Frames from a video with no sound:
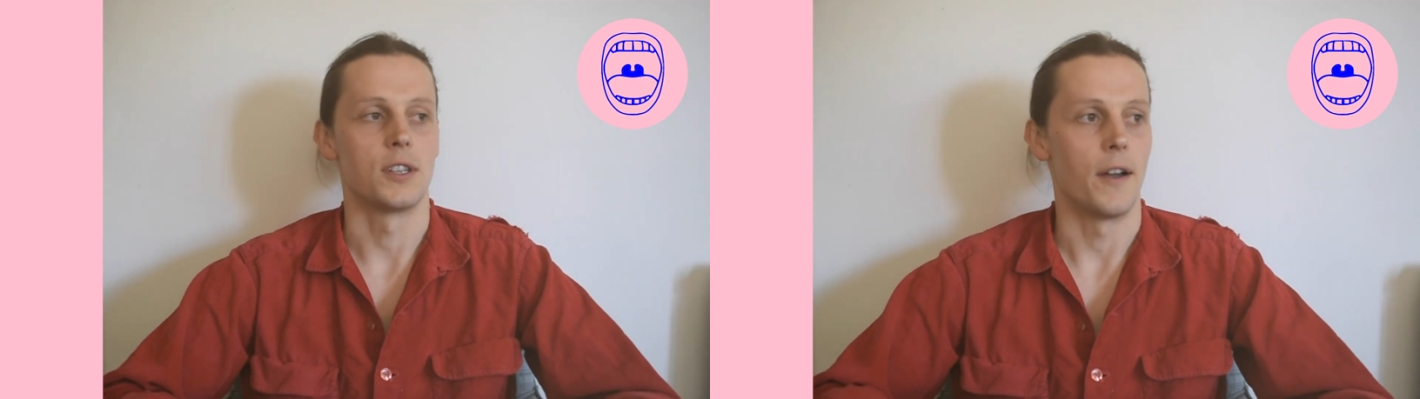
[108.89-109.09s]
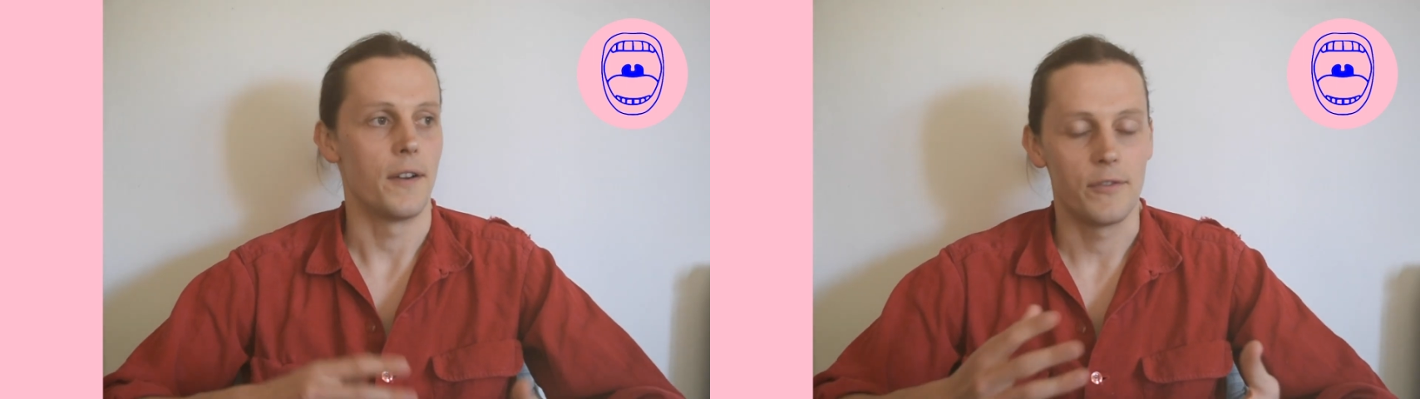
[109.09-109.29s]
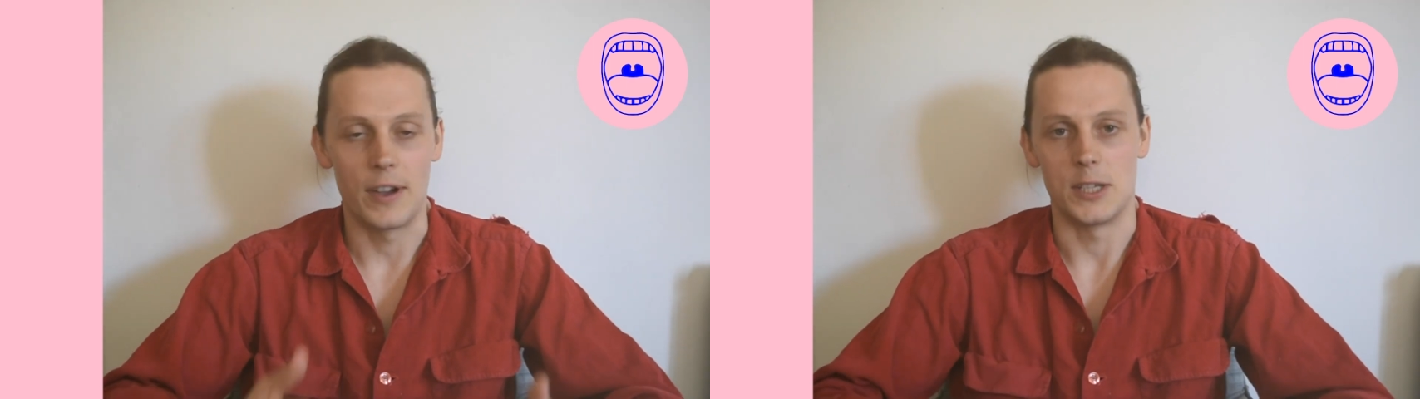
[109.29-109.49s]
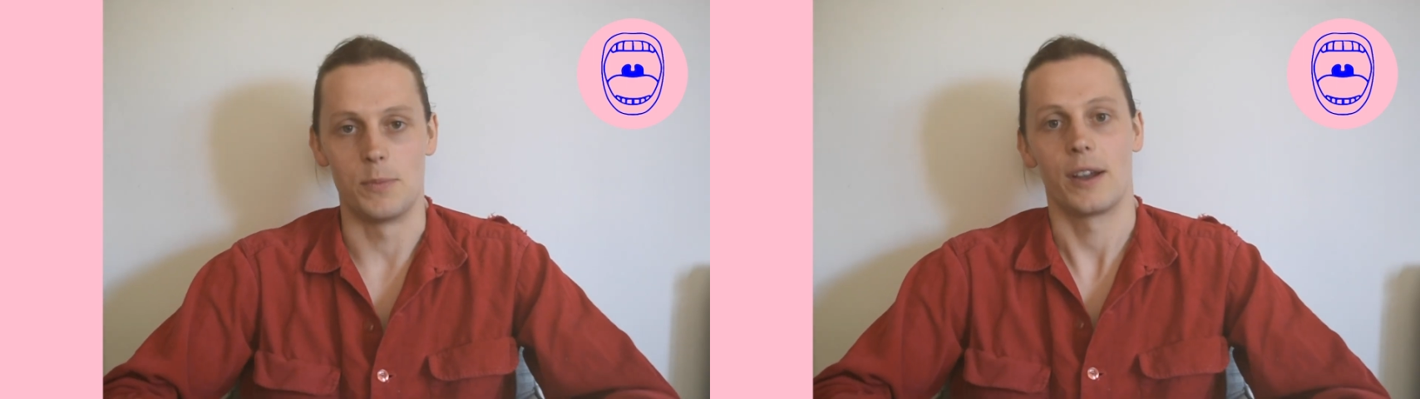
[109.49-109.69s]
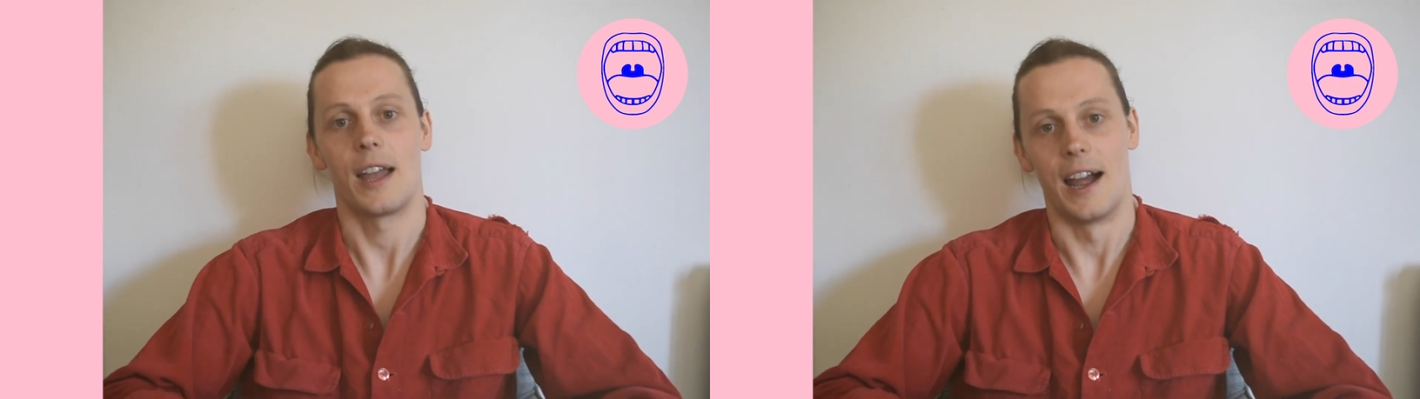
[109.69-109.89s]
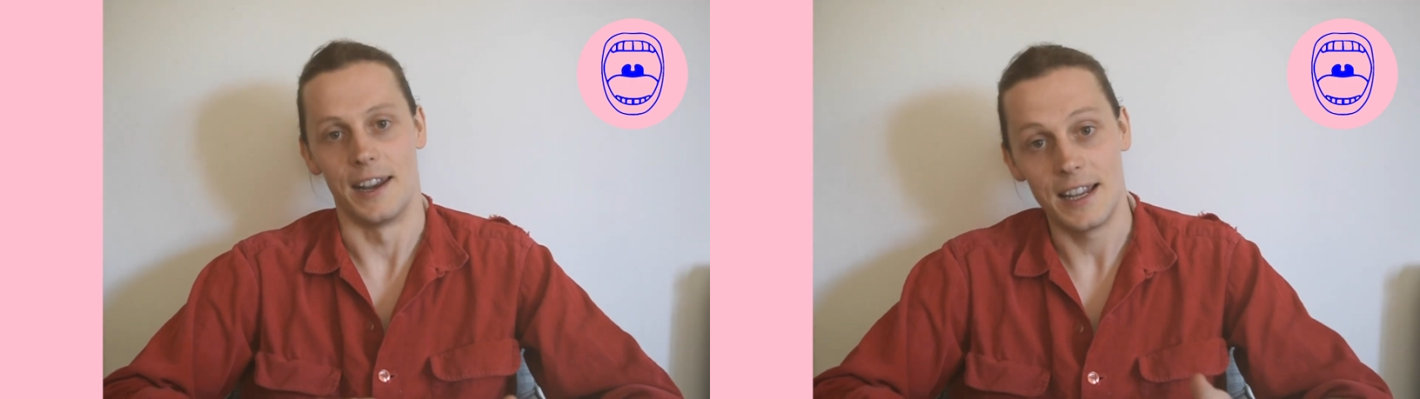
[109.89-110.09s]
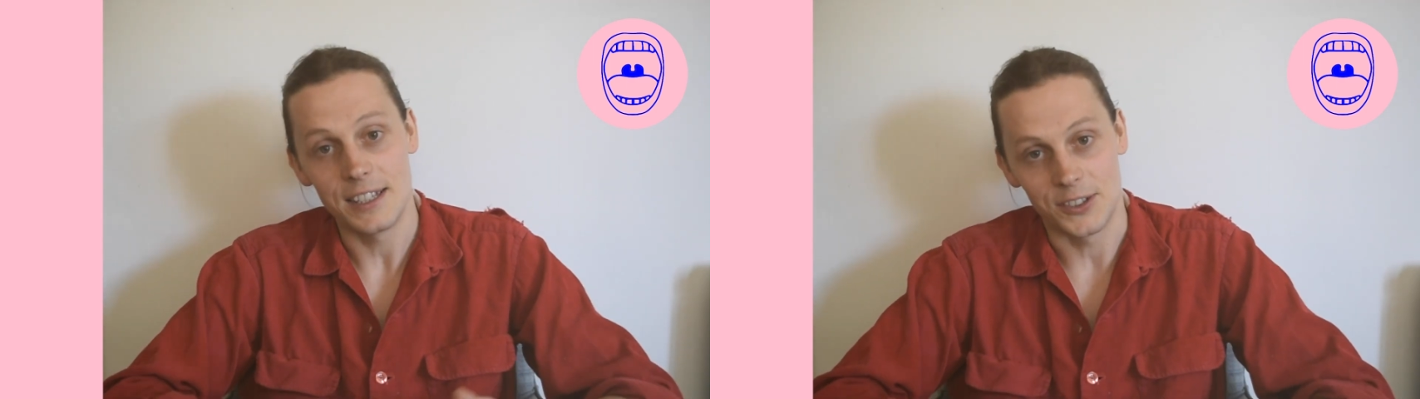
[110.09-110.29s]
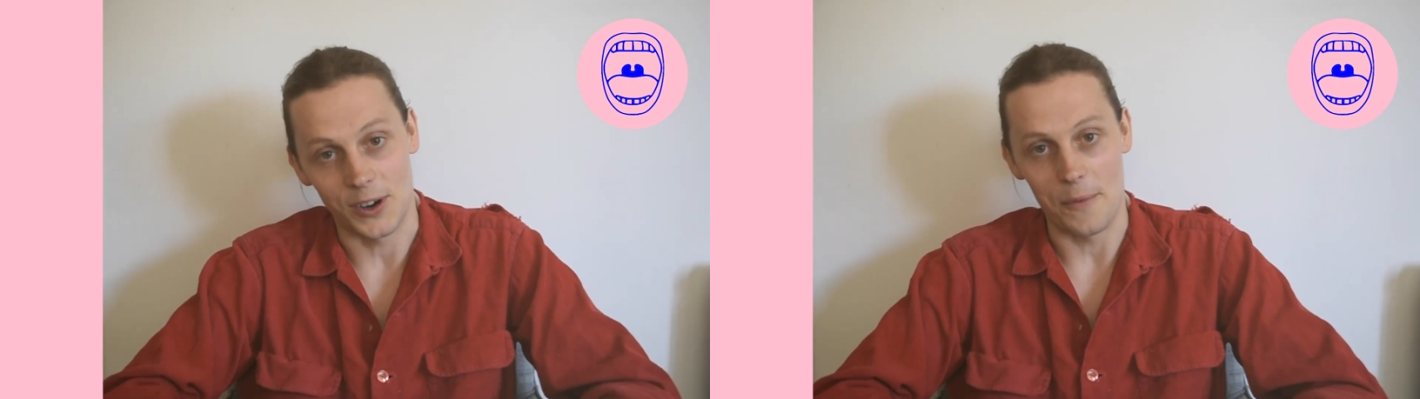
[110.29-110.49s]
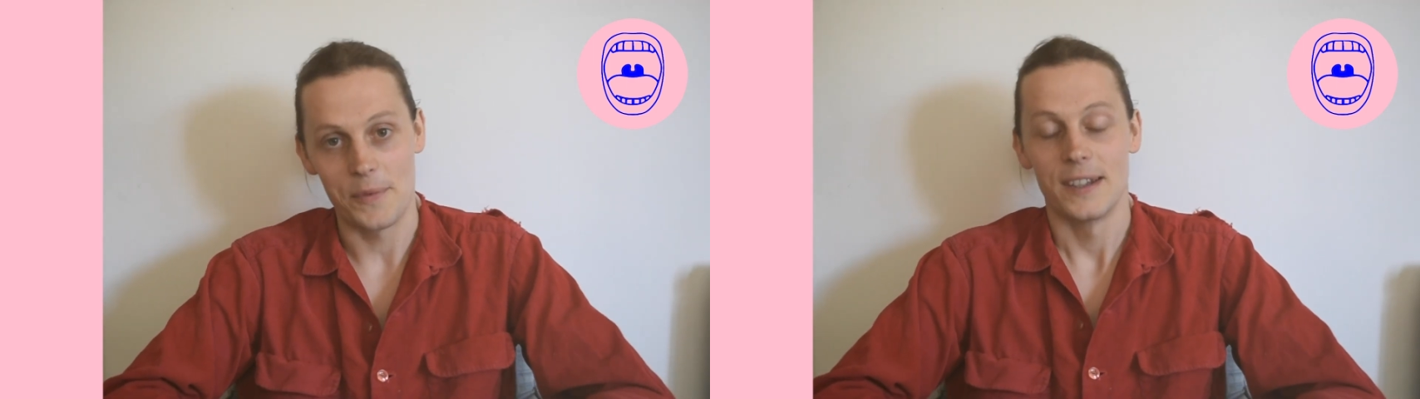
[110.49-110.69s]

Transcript: Facebook and Instagram.